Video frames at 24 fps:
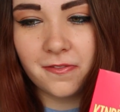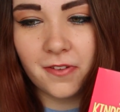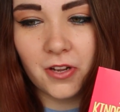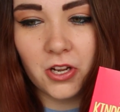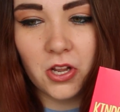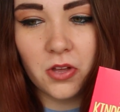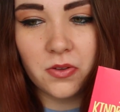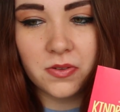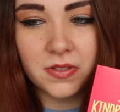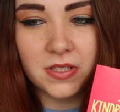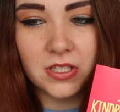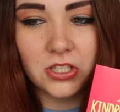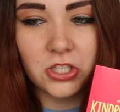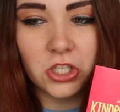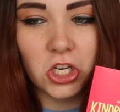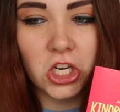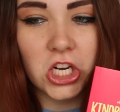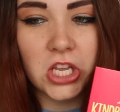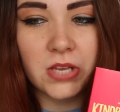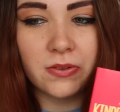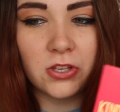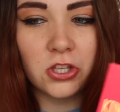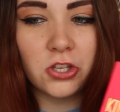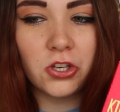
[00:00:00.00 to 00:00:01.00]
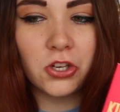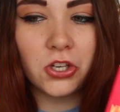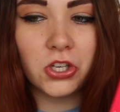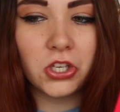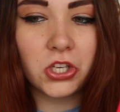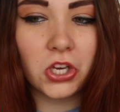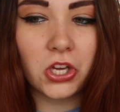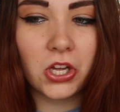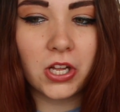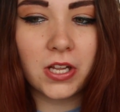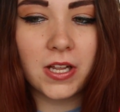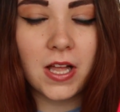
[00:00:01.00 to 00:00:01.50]
follows the journey of a young
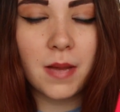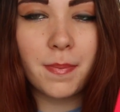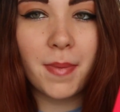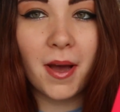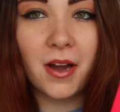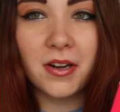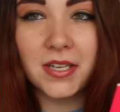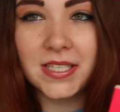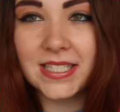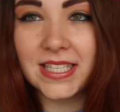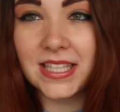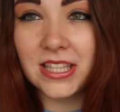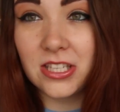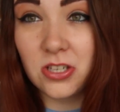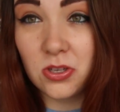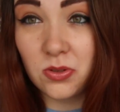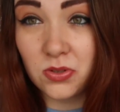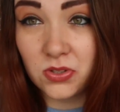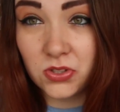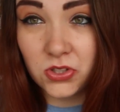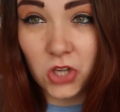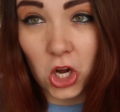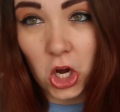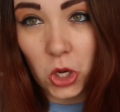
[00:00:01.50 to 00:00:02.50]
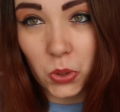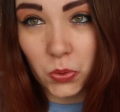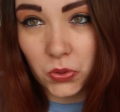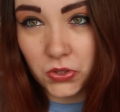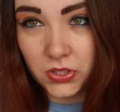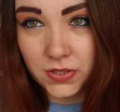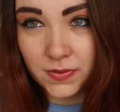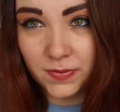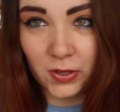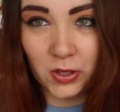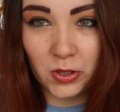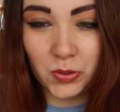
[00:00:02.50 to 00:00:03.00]
girl about to see the new Star
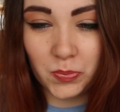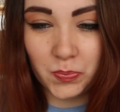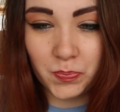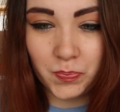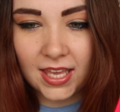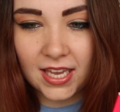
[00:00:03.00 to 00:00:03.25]
Wars film.